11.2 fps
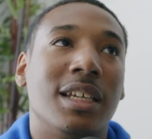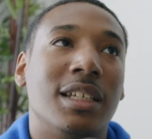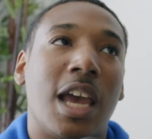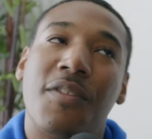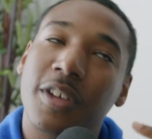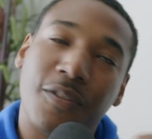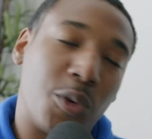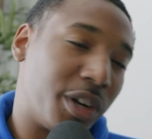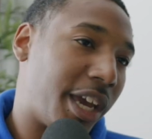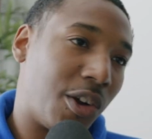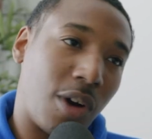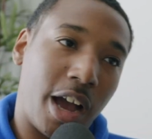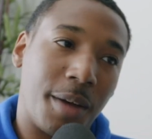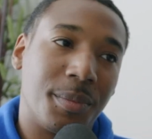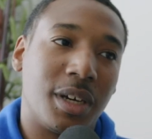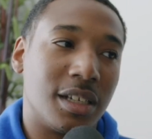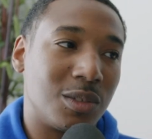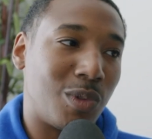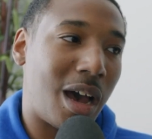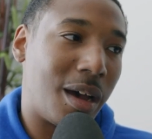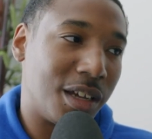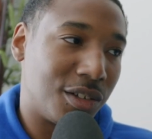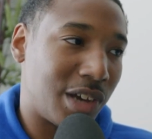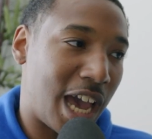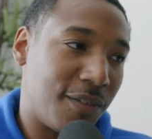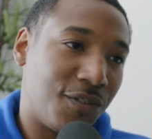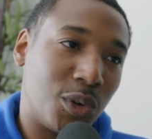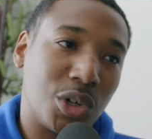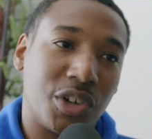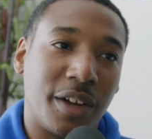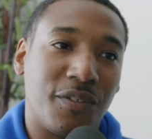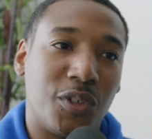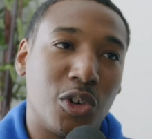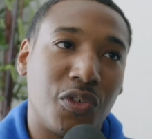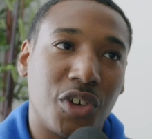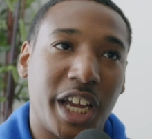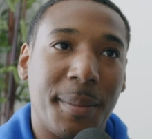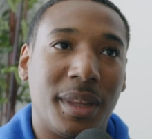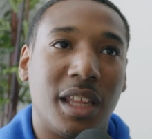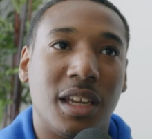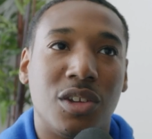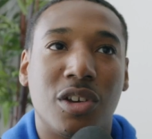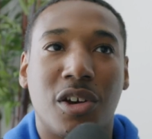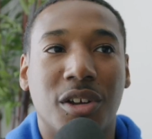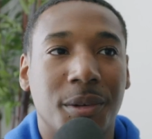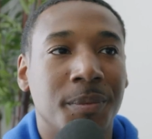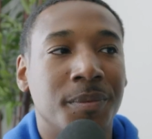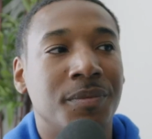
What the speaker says: definitely a 4K crop, because why are you having full frame and then you go to,